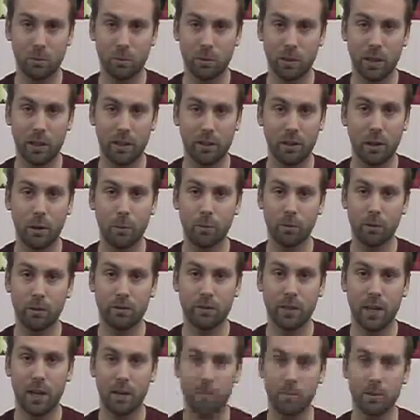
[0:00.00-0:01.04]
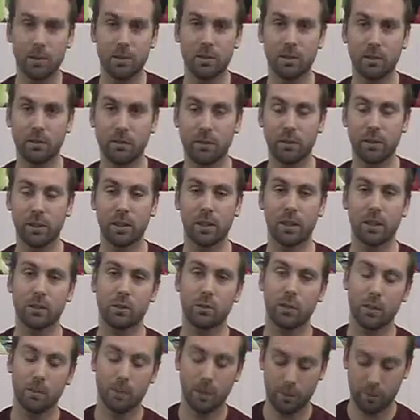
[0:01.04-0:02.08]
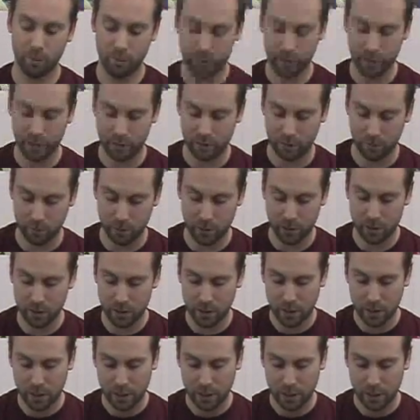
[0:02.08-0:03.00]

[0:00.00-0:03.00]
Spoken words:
We had a number of copies of the trade paperback come in,